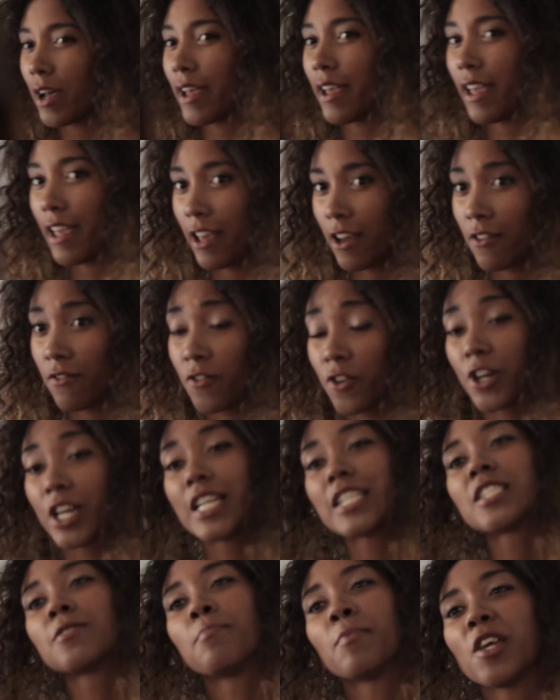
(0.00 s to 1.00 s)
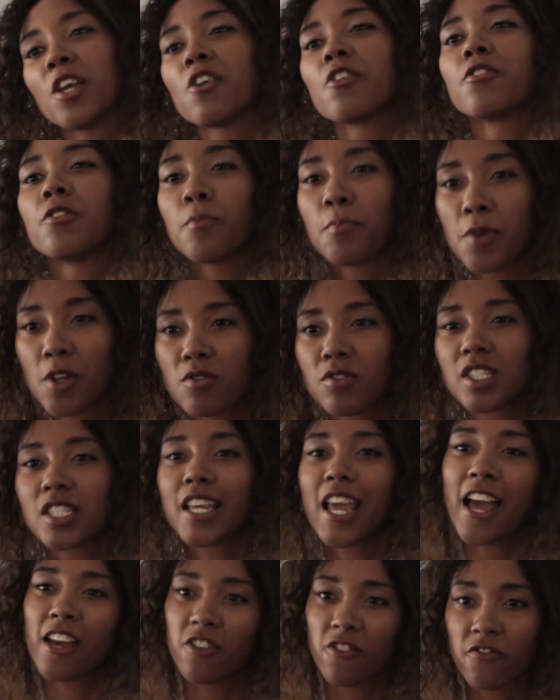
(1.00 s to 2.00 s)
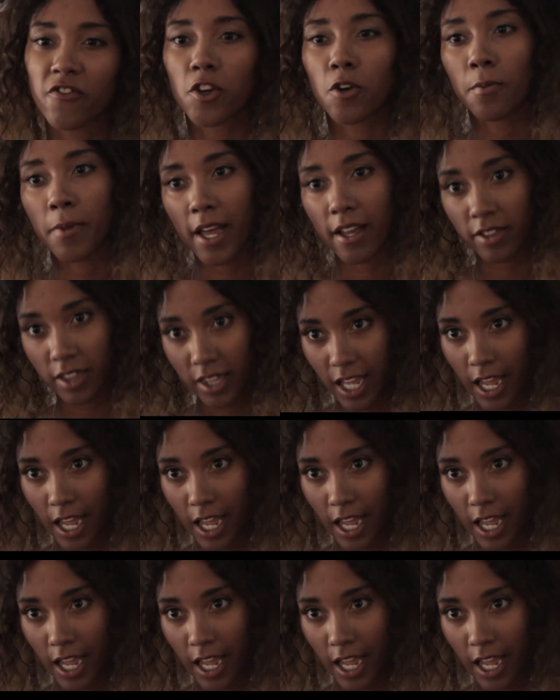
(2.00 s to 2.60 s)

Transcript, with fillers: whatever. It's me or the music. How do you feel about